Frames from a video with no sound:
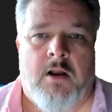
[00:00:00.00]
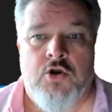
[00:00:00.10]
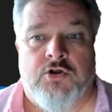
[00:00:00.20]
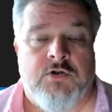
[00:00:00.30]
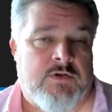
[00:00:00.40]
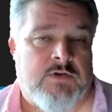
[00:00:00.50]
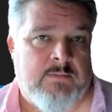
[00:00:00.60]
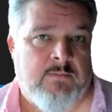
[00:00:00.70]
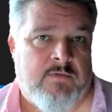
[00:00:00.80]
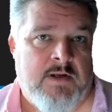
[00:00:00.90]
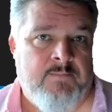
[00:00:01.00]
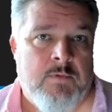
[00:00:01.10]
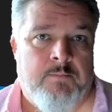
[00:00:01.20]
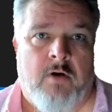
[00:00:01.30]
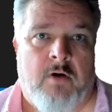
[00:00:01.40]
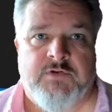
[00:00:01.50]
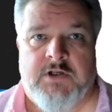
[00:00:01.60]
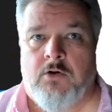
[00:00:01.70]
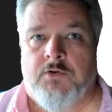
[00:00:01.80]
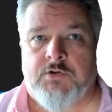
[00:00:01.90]
could do the same thing, but obviously
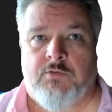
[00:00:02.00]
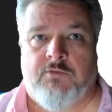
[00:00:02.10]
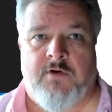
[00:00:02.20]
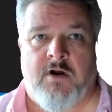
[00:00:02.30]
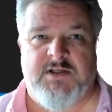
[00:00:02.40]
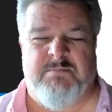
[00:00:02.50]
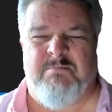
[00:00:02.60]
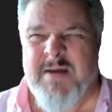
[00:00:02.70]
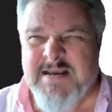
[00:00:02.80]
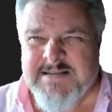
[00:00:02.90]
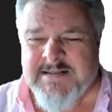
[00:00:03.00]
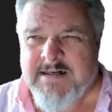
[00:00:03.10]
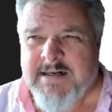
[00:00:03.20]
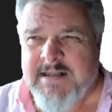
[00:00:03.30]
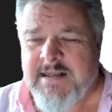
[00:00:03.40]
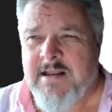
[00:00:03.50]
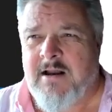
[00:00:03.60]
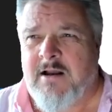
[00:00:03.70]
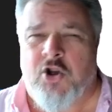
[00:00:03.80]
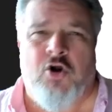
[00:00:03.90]
a logical file is basically
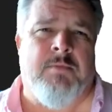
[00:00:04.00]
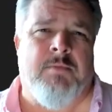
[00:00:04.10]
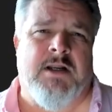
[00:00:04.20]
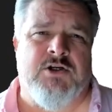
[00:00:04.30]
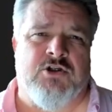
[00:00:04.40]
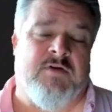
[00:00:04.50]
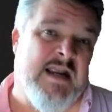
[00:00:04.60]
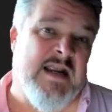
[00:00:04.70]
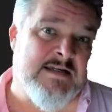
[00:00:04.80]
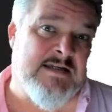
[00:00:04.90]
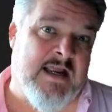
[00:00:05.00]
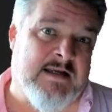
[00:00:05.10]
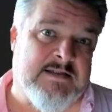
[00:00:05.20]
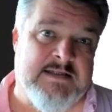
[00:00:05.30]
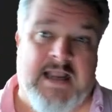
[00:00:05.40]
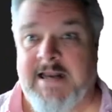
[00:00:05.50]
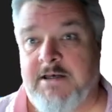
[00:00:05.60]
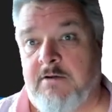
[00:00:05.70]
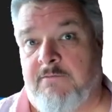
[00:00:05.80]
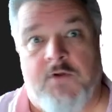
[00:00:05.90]
a combination of an index
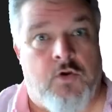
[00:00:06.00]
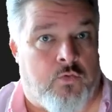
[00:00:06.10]
and a view,